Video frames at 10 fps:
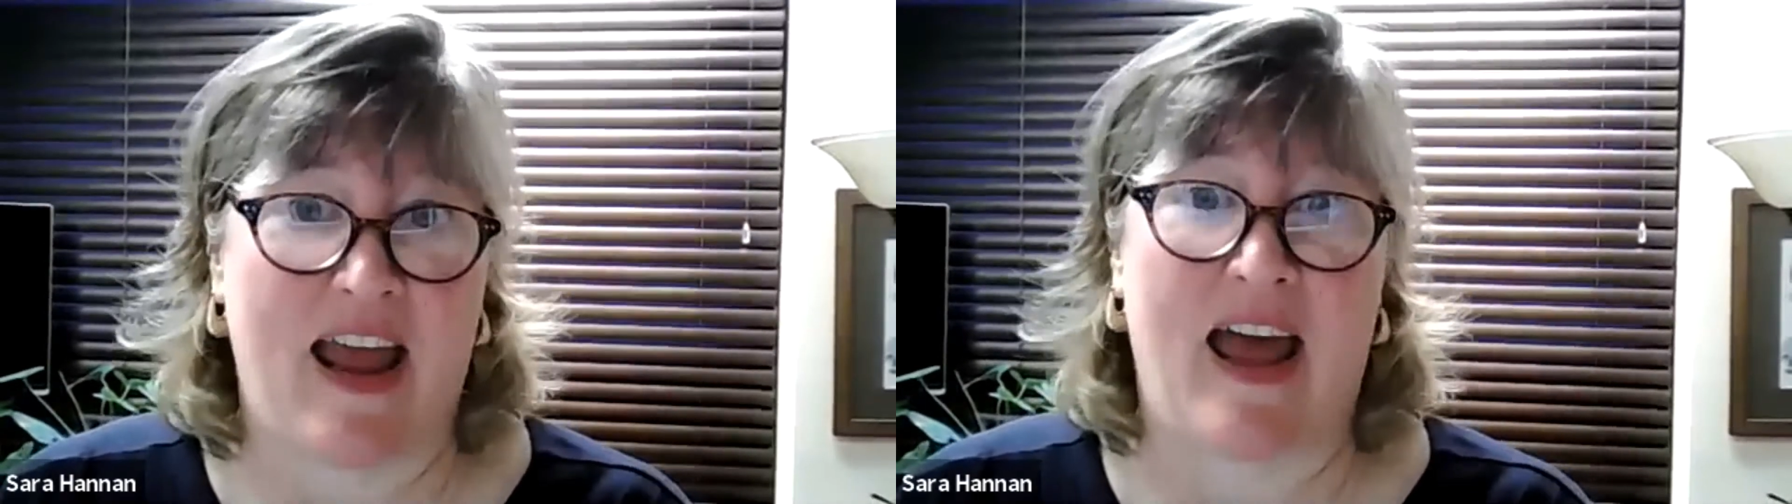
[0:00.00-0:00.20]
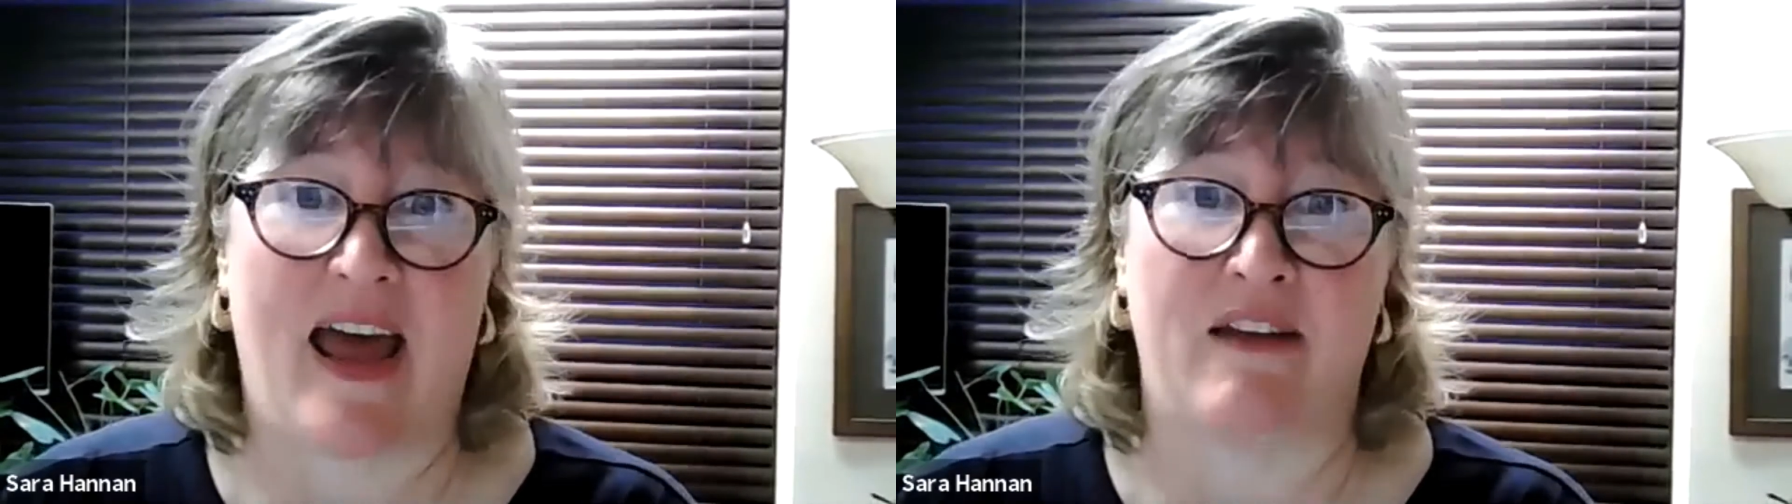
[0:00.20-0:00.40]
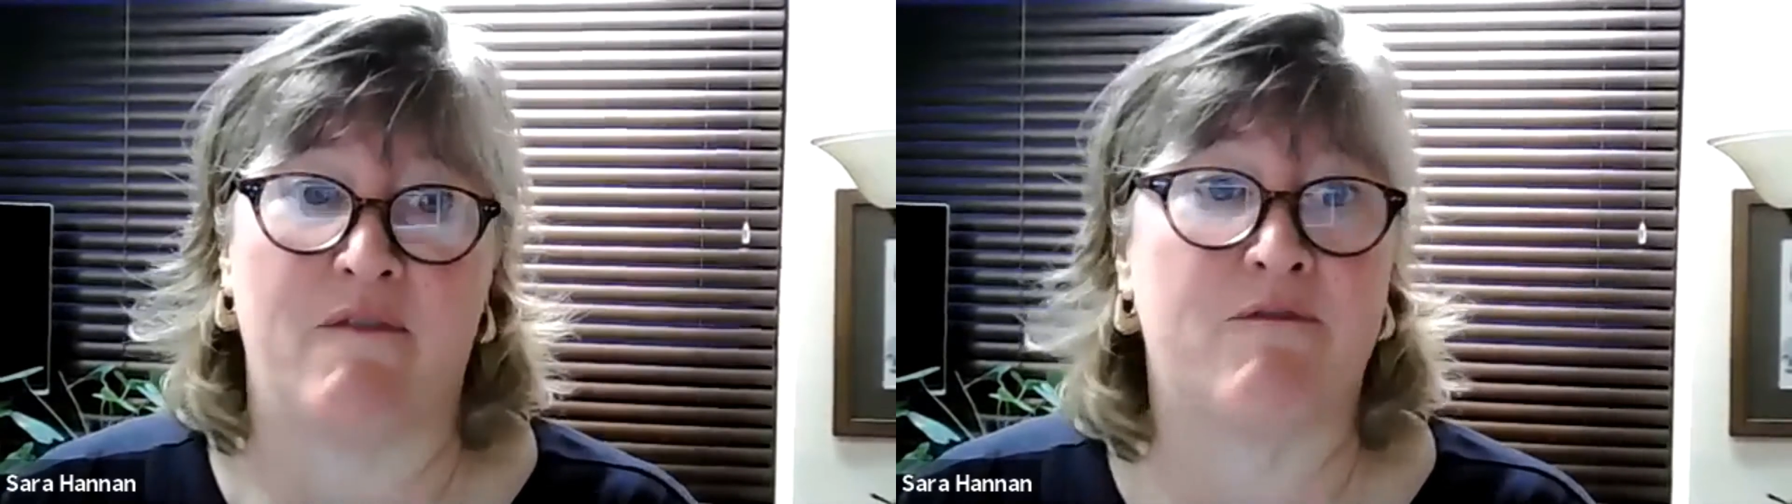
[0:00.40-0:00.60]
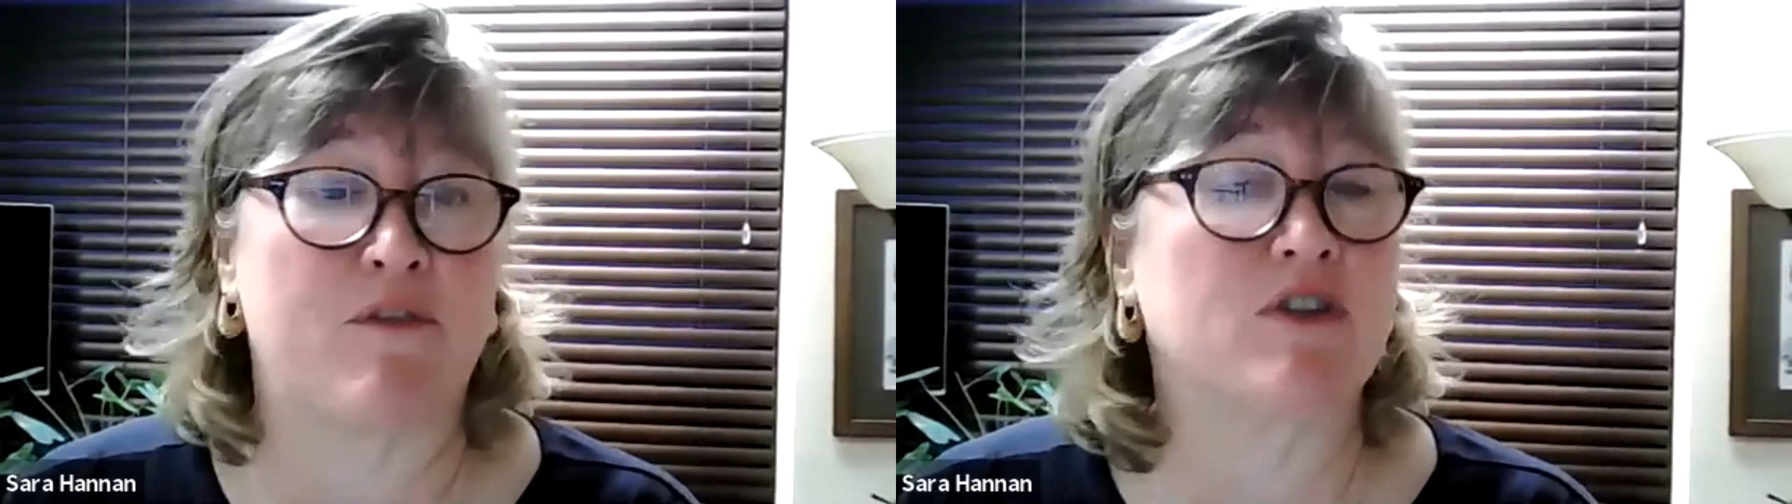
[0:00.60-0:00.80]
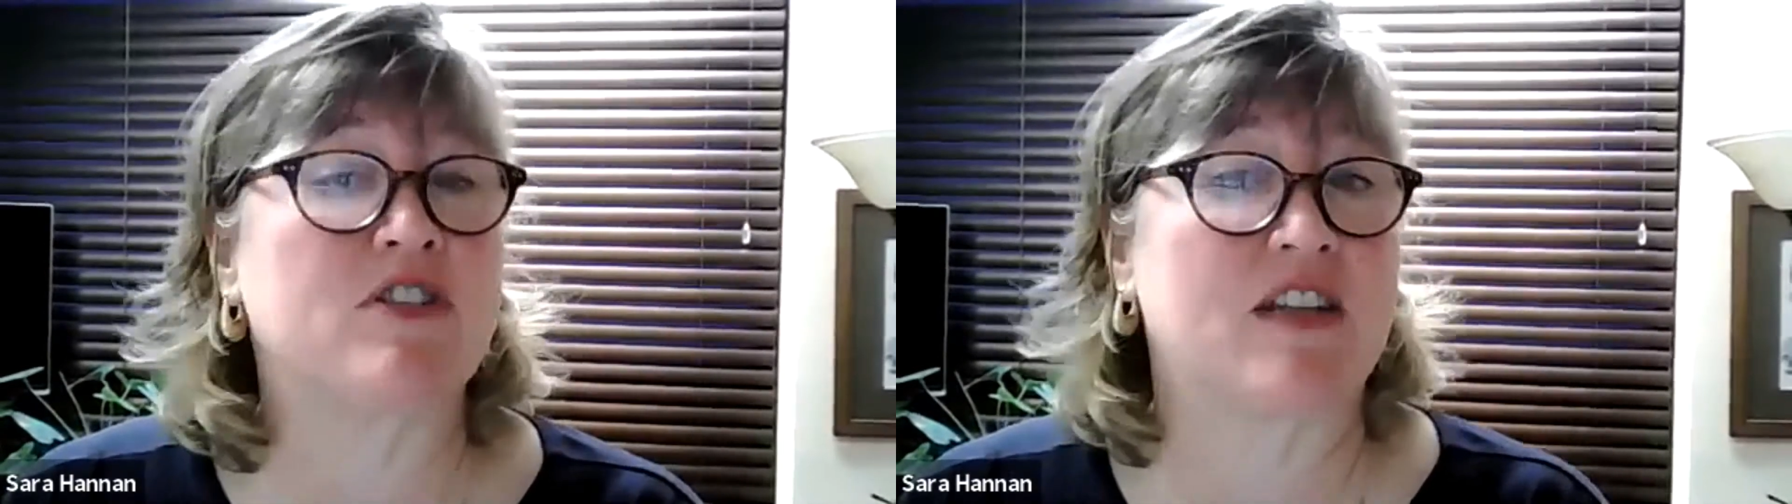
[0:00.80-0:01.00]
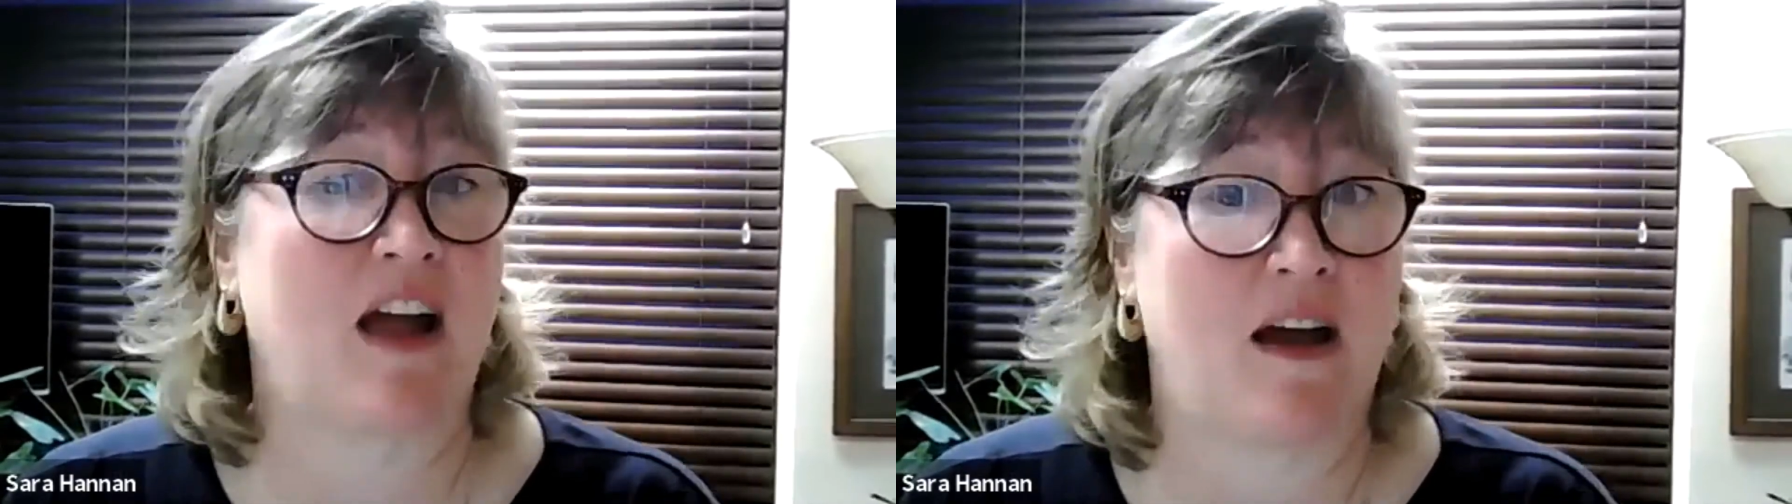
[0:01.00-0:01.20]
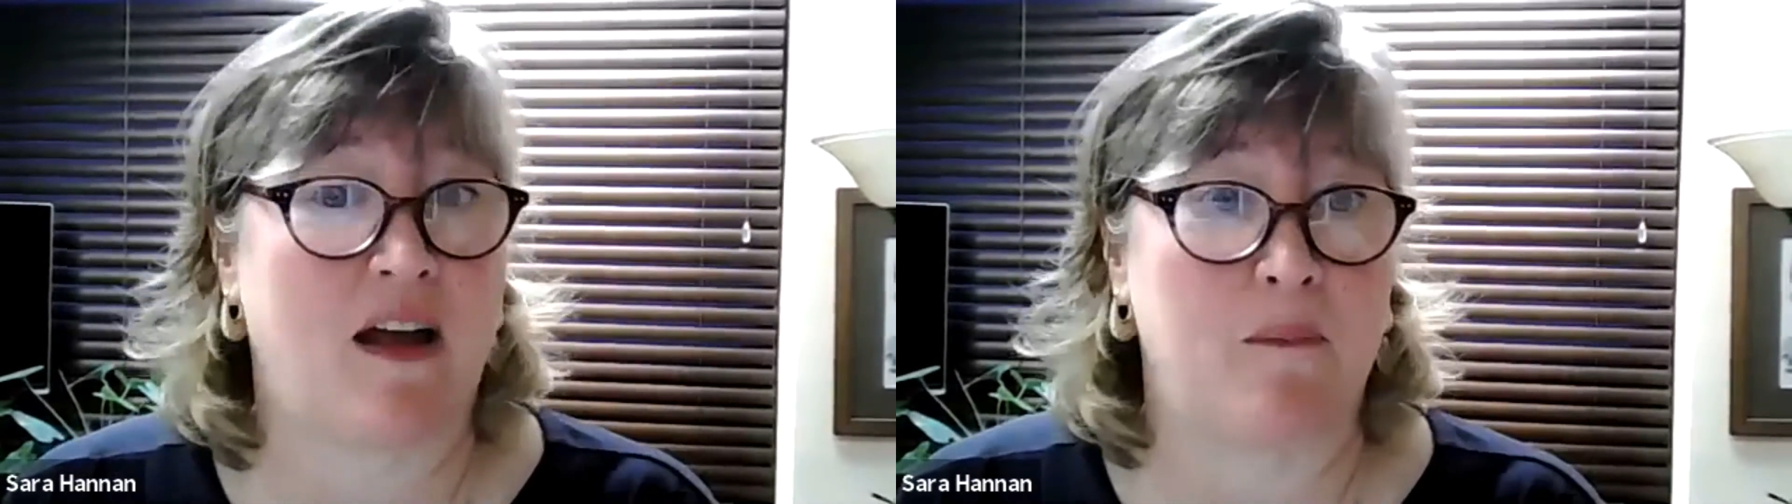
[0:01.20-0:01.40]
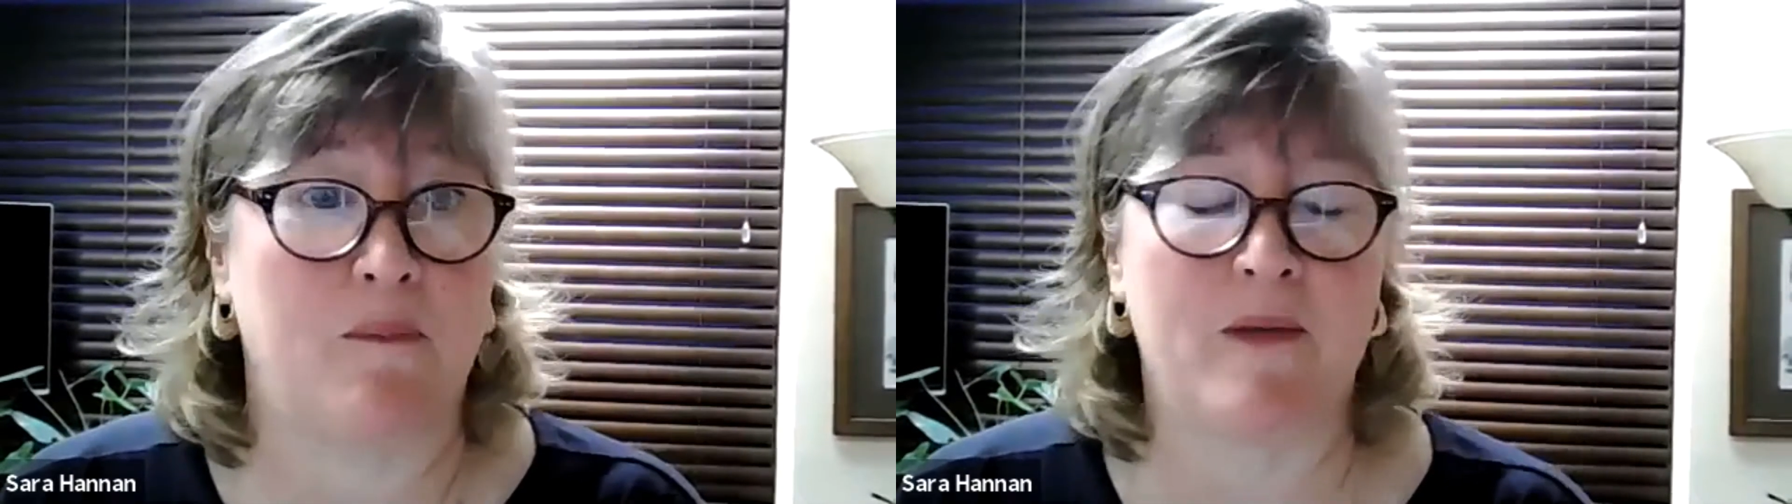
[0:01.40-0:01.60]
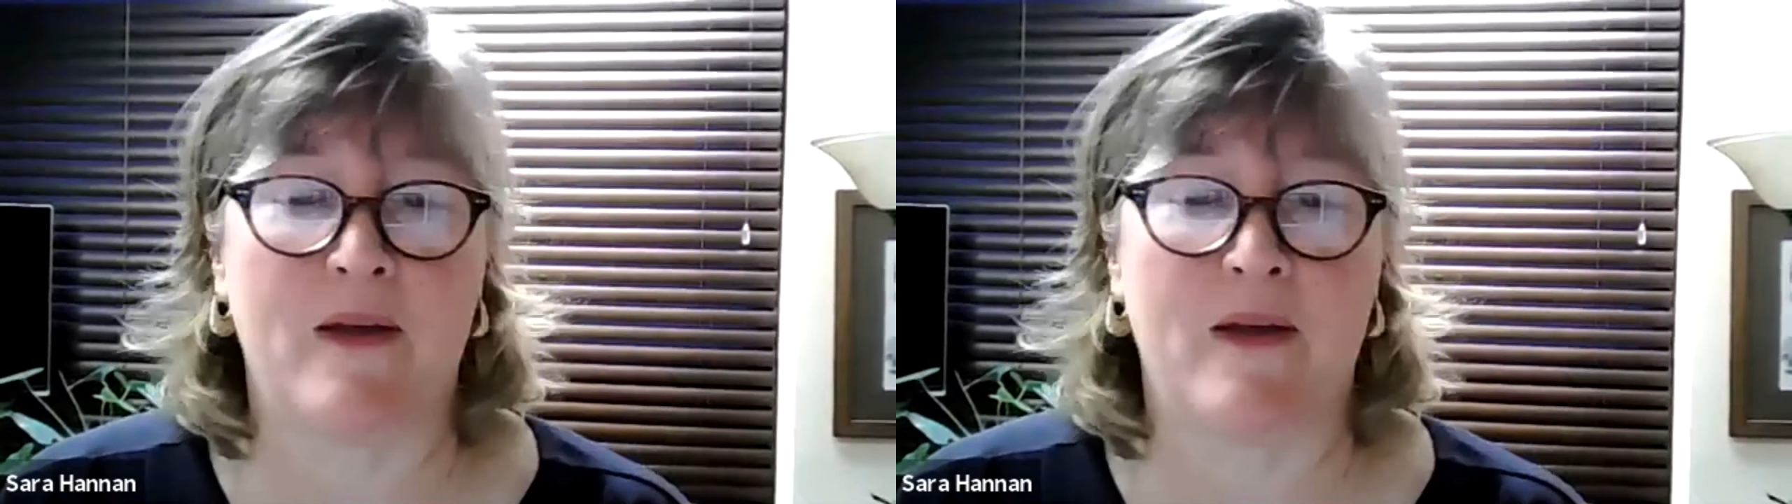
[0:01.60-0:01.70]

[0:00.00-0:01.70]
and first time